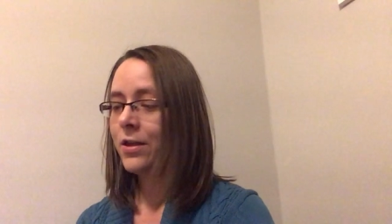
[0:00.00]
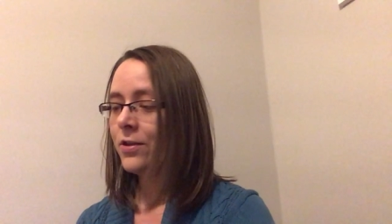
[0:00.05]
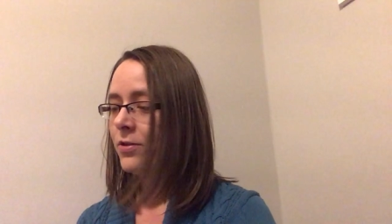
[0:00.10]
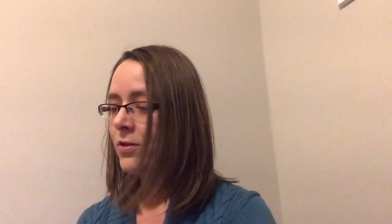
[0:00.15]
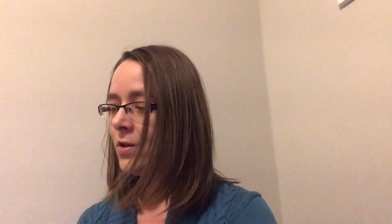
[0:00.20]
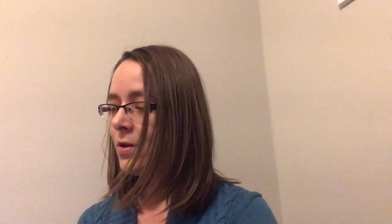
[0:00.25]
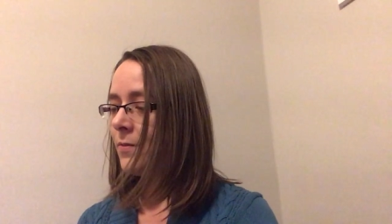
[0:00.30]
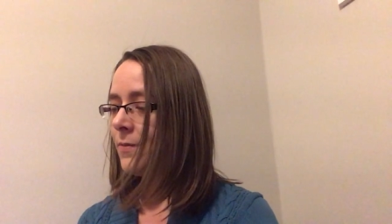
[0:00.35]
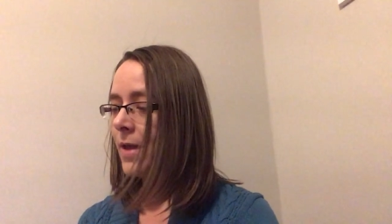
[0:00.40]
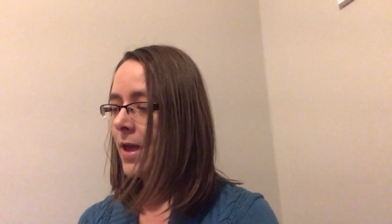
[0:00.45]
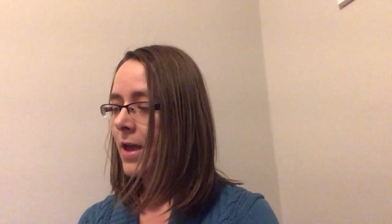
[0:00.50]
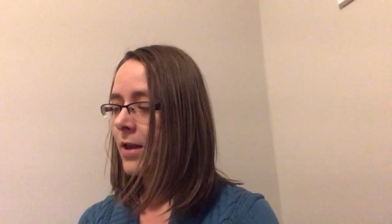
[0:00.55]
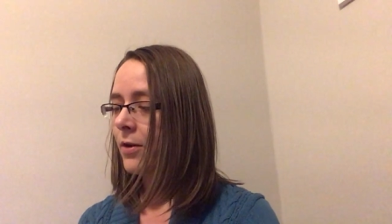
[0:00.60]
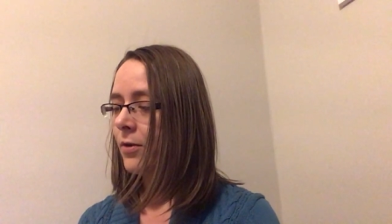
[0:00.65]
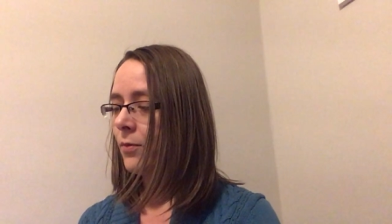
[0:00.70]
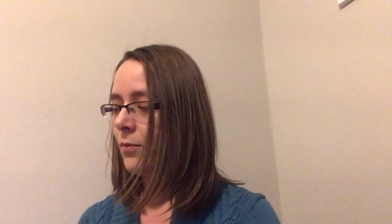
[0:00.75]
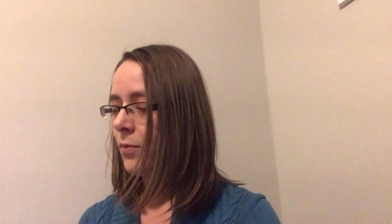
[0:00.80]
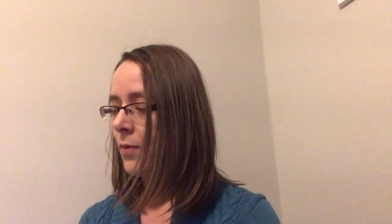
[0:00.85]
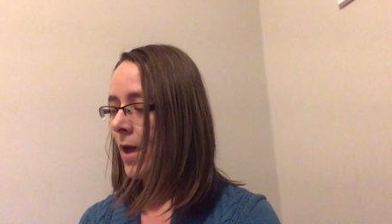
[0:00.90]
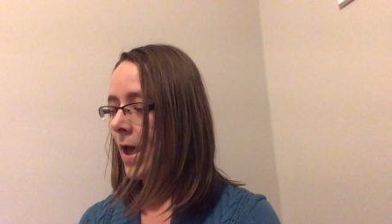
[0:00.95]
No
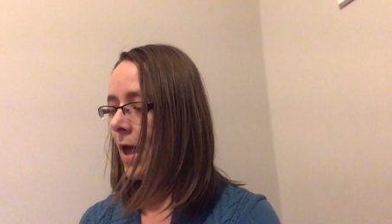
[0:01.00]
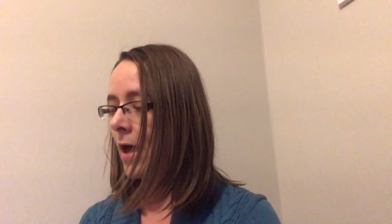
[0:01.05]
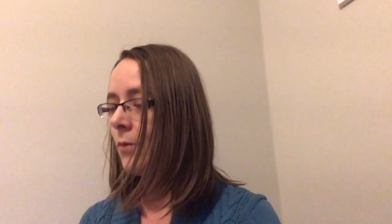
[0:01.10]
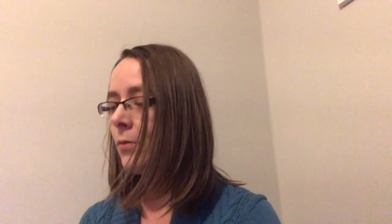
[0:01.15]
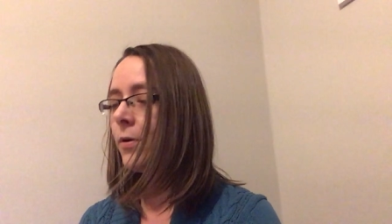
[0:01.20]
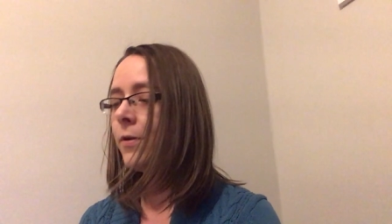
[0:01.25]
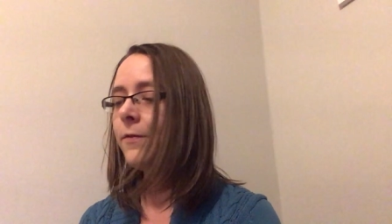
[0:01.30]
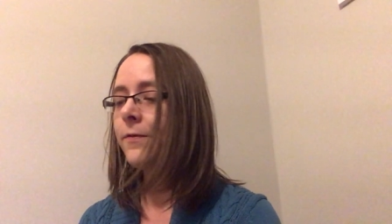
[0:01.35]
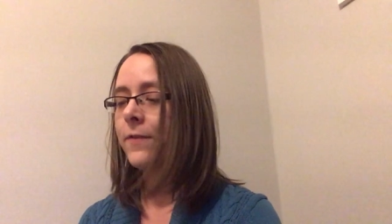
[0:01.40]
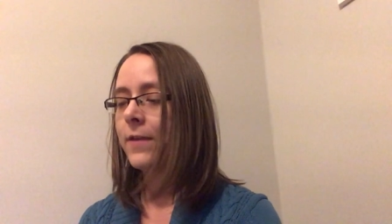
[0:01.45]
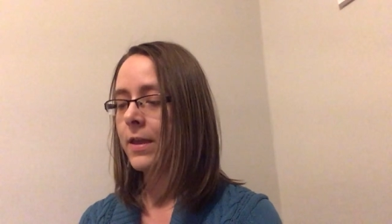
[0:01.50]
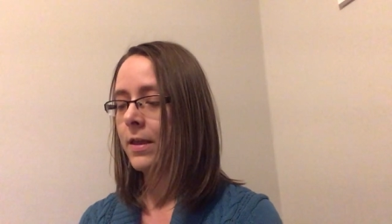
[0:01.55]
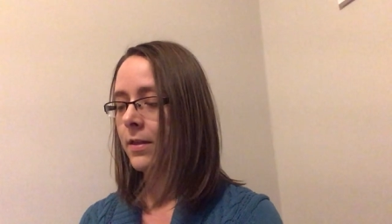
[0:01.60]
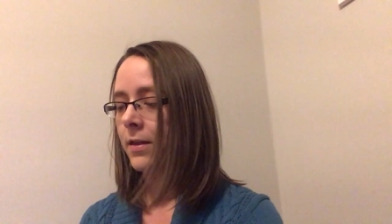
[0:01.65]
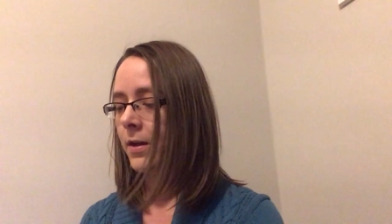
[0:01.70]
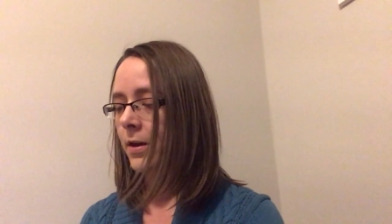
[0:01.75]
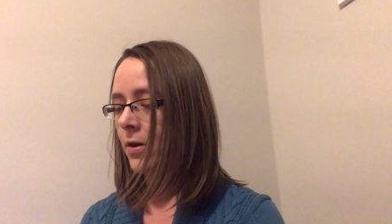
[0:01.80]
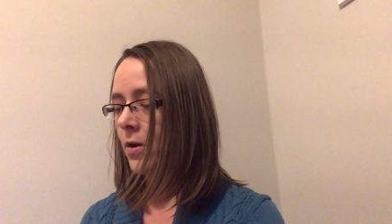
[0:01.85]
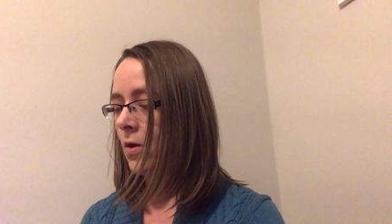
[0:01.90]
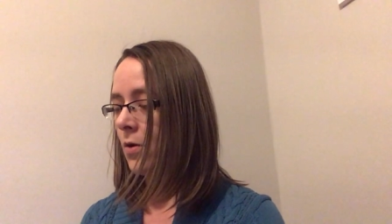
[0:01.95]
matter how we're
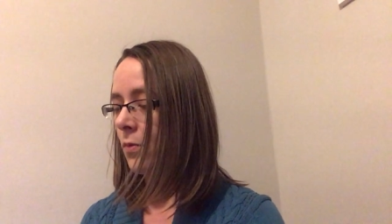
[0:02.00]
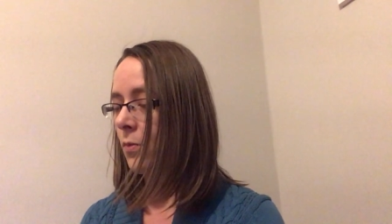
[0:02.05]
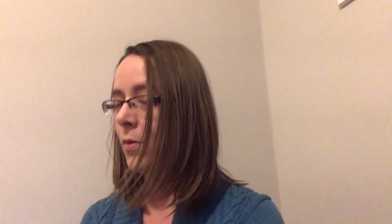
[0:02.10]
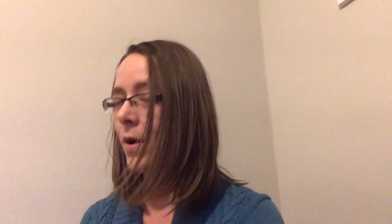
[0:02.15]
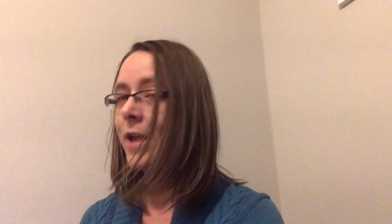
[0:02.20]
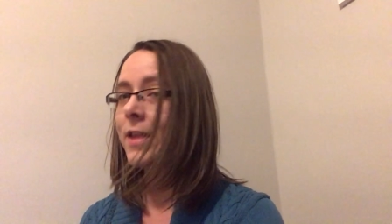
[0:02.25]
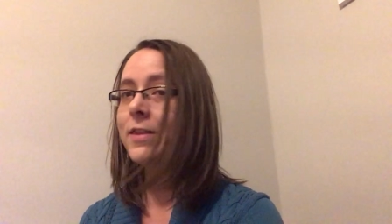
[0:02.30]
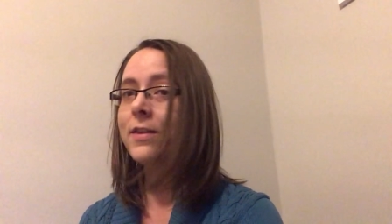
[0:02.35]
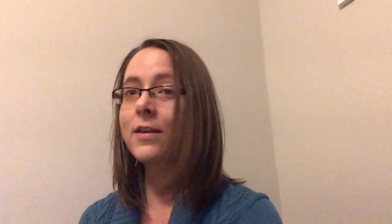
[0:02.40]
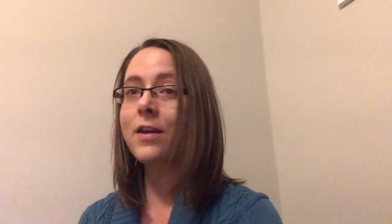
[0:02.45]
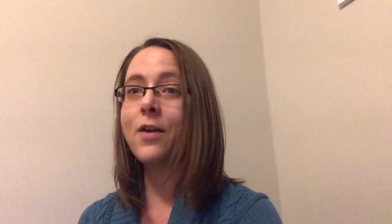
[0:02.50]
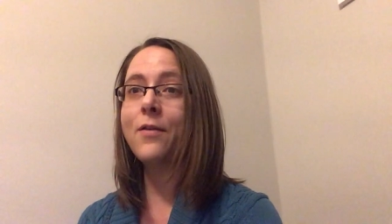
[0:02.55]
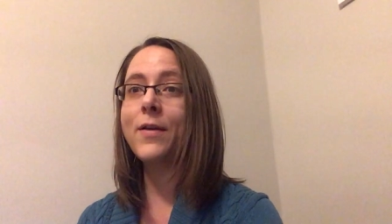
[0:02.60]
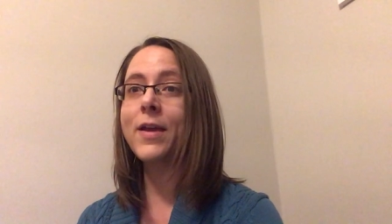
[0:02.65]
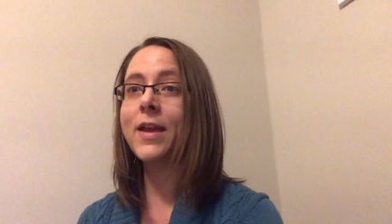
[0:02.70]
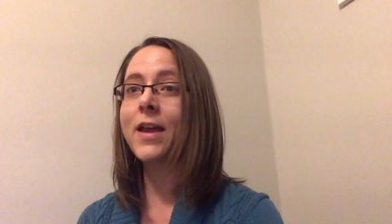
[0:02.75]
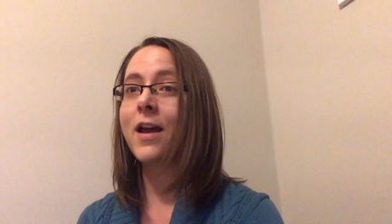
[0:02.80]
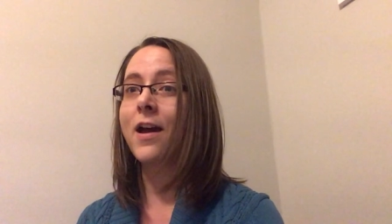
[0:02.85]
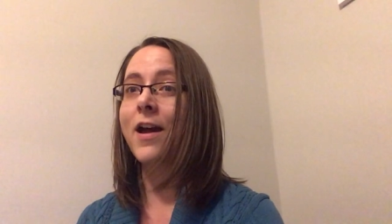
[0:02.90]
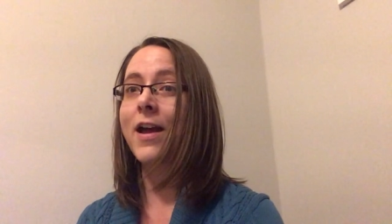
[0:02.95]
feeling or what's
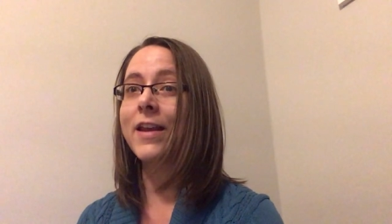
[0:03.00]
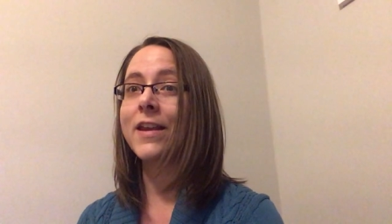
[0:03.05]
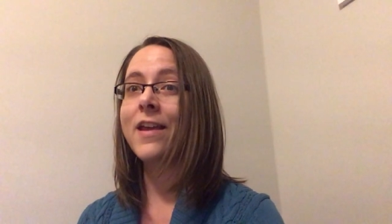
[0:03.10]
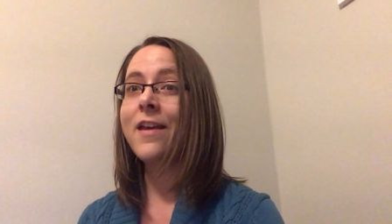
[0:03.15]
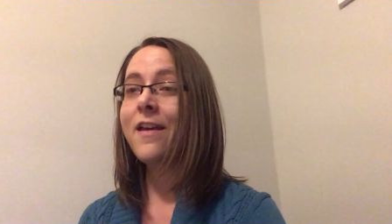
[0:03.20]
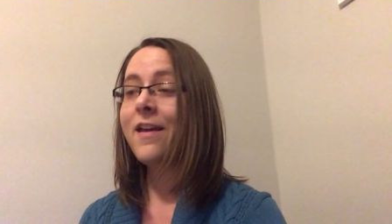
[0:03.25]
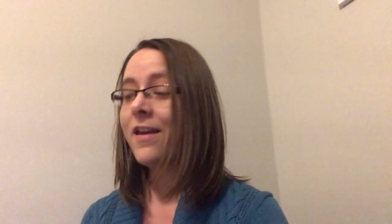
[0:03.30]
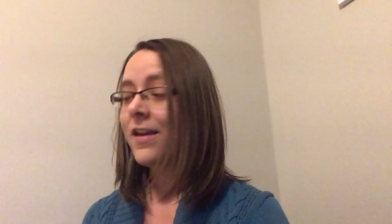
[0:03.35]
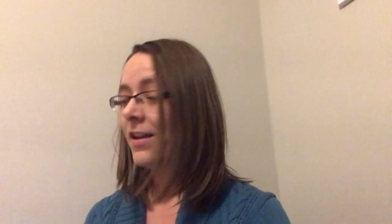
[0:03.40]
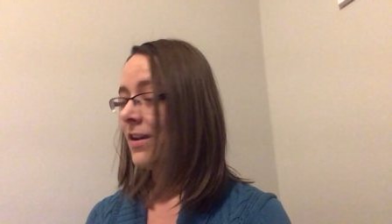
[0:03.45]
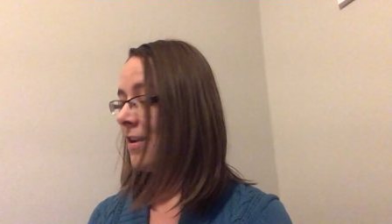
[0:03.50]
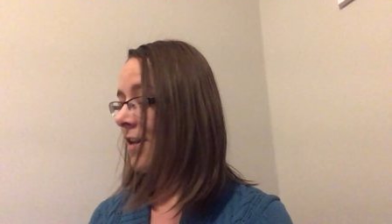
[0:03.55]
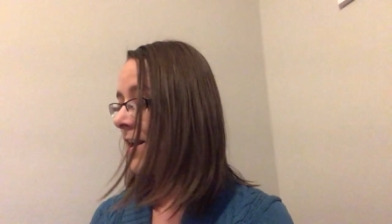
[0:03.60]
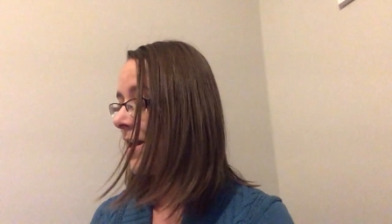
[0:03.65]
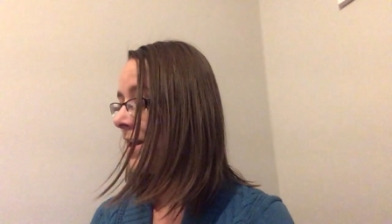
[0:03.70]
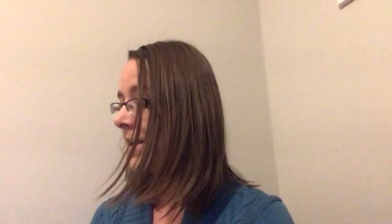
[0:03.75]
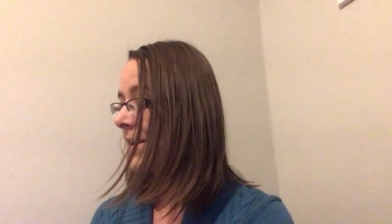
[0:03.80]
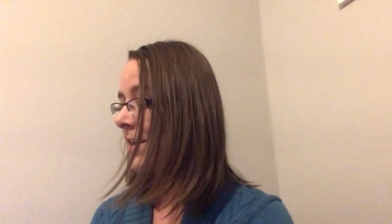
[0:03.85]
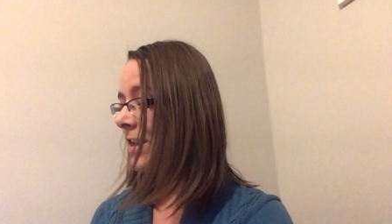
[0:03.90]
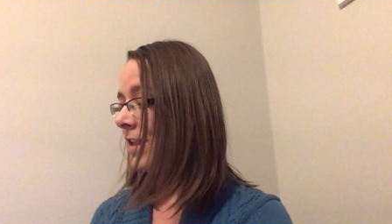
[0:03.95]
going on,
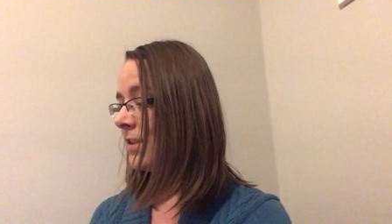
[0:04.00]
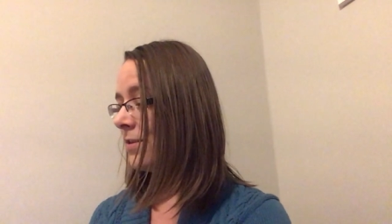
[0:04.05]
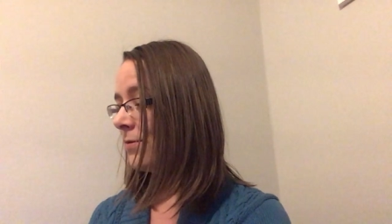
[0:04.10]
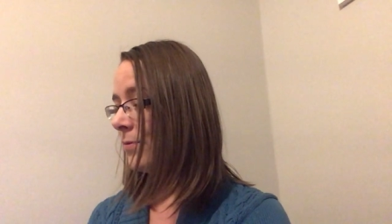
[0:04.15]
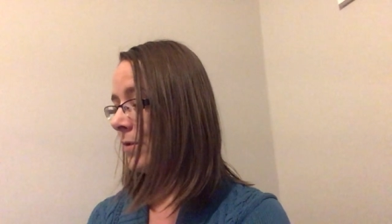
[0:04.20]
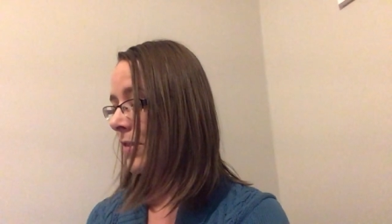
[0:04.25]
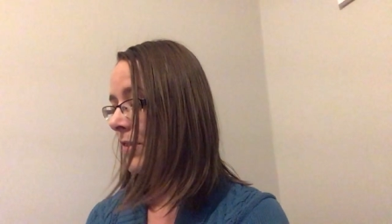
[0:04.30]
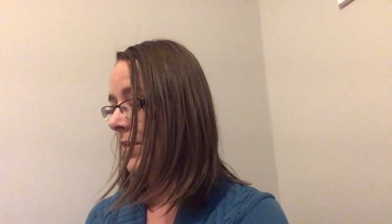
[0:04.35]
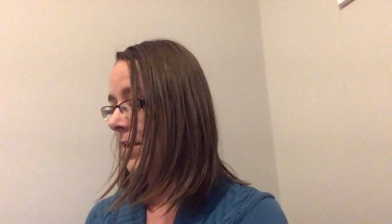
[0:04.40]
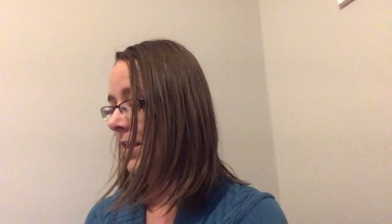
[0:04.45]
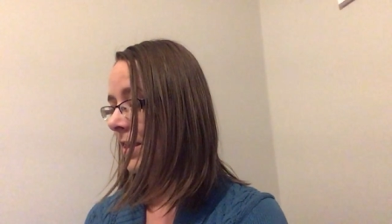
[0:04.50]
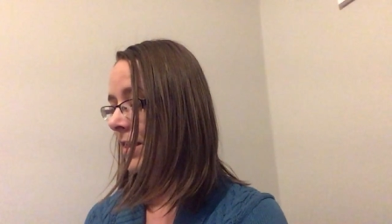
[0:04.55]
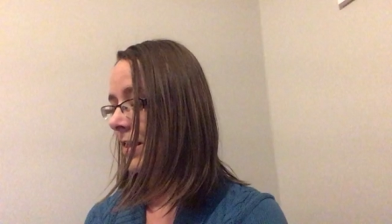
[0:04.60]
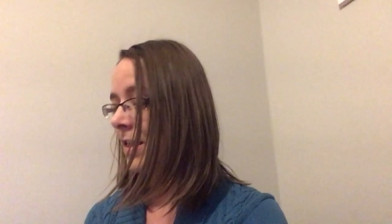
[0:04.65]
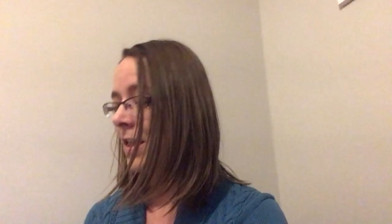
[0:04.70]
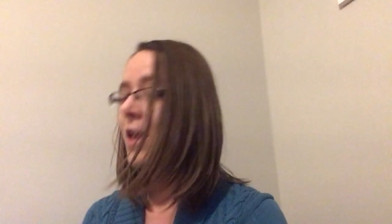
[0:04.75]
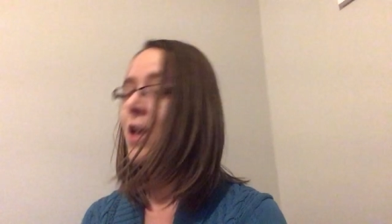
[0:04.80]
God is with us.